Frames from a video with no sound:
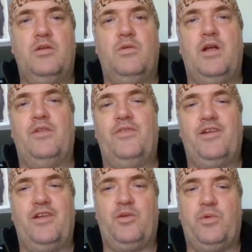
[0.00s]
Well,
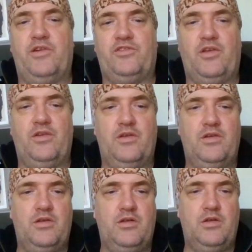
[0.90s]
nearly queer son.
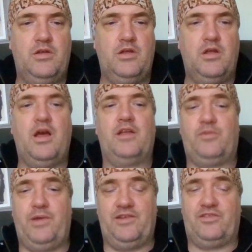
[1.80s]
I
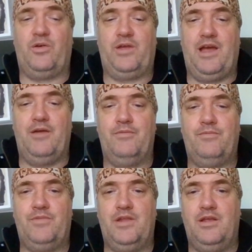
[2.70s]
had queen son, yeah.
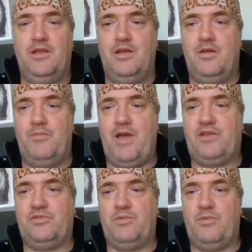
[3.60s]

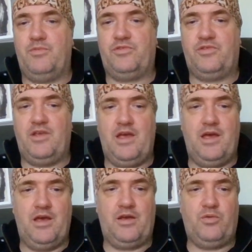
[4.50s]
Maximums.
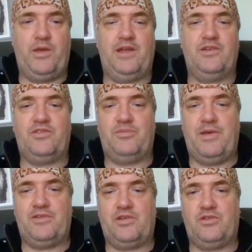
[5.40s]
Queens is
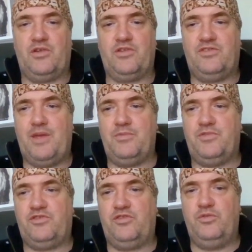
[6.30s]
best I could have done.
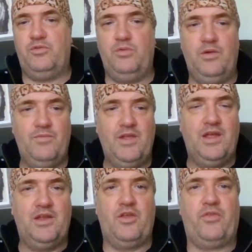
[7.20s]
Stems 2.
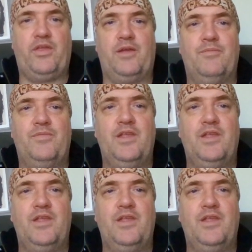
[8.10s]
Nothing.